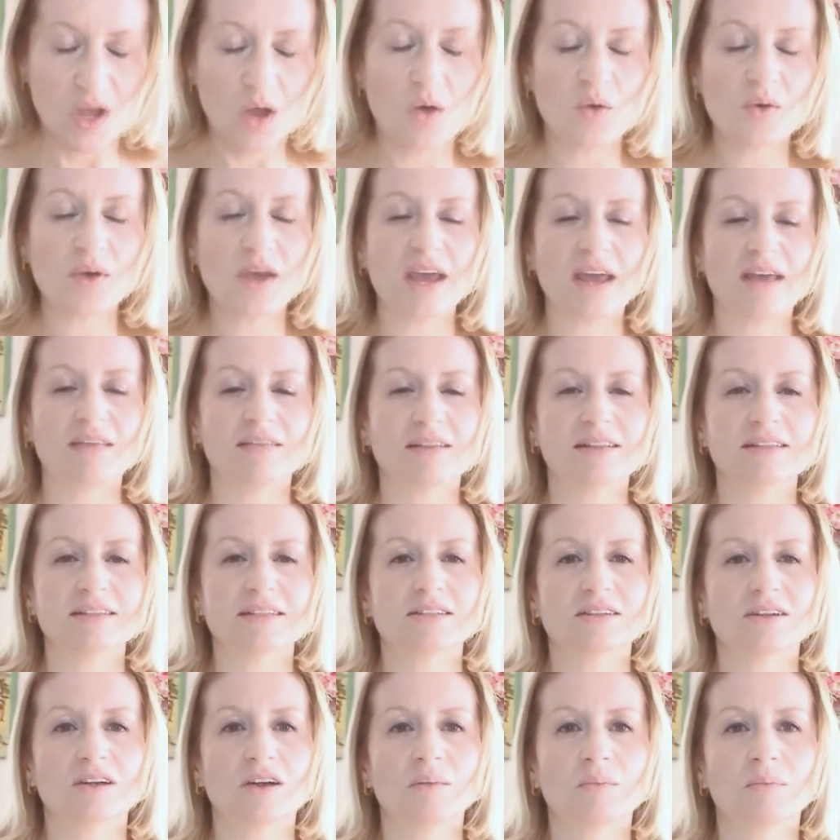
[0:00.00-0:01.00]
Okay, let's
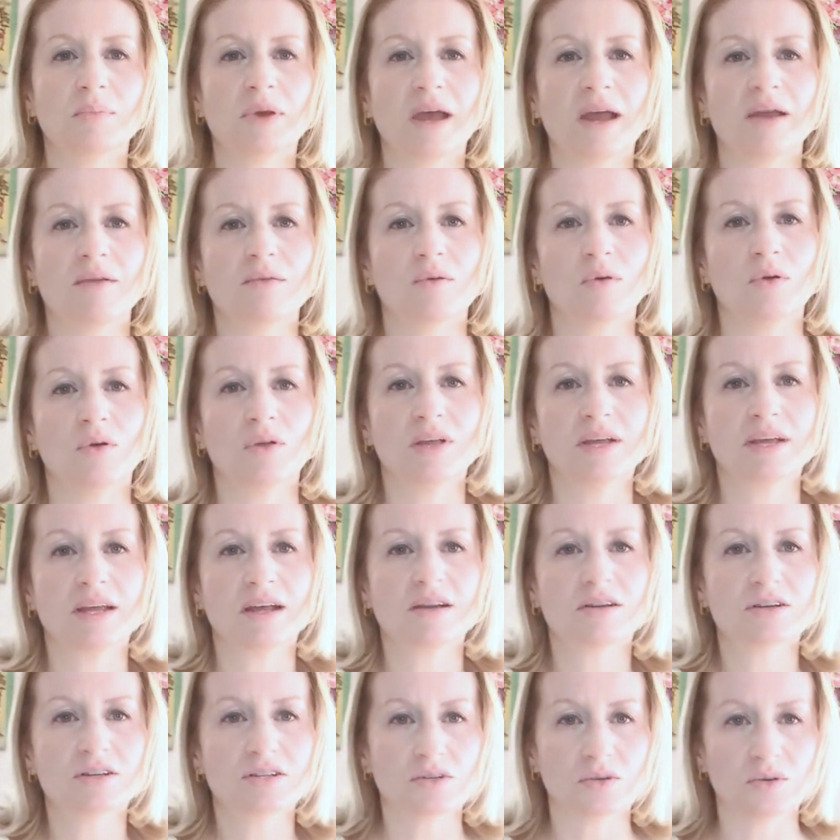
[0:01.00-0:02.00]
start by rolling
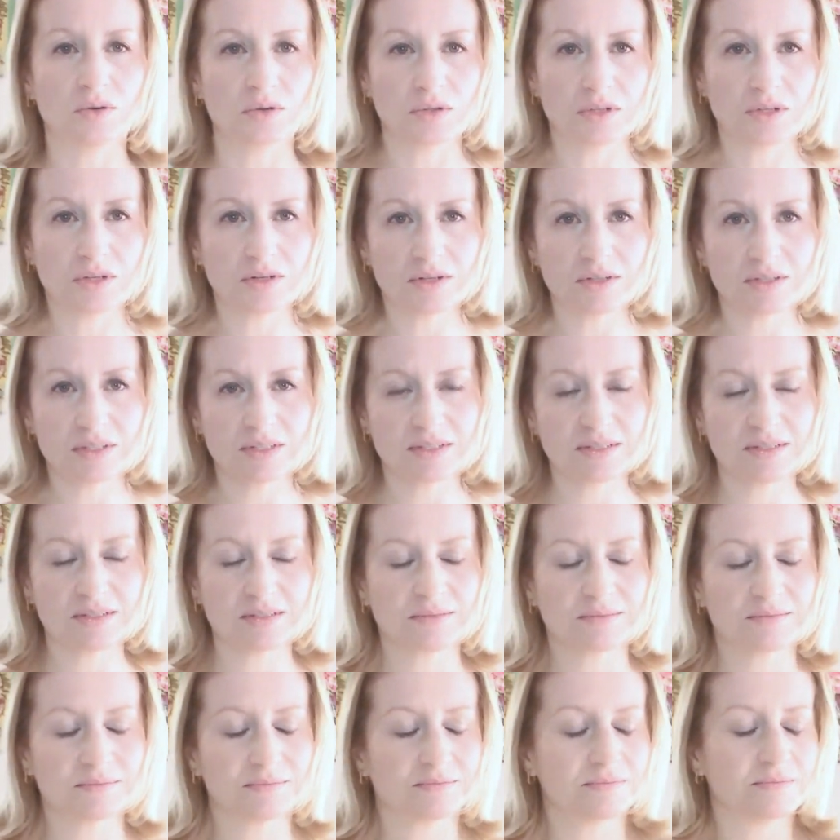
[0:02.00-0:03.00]
our shoulders.
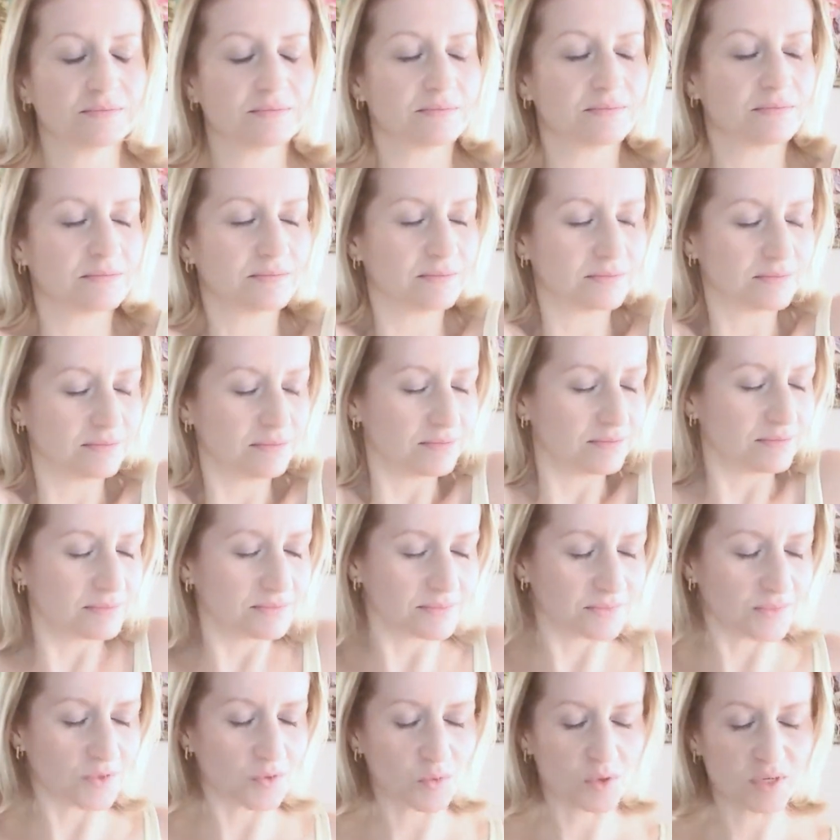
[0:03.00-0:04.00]

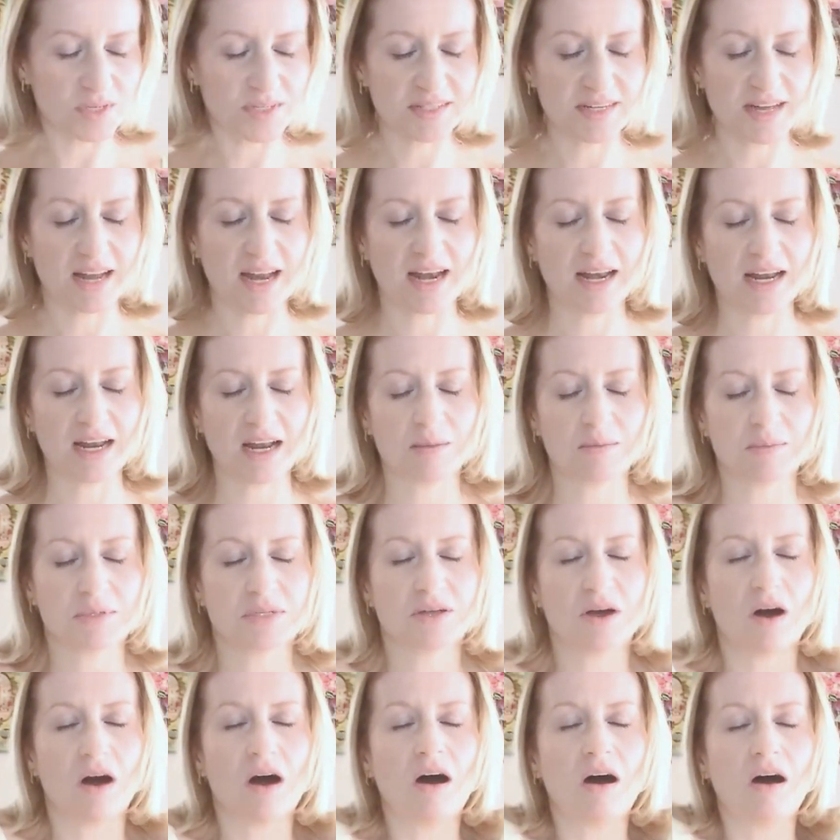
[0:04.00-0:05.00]
We're standing up
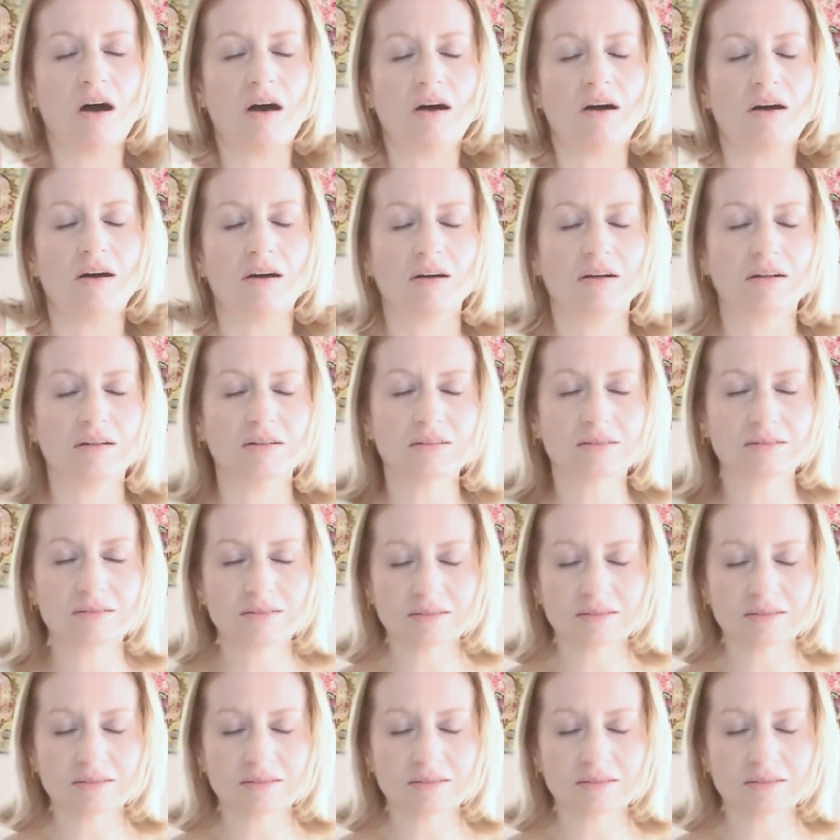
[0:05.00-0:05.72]
tall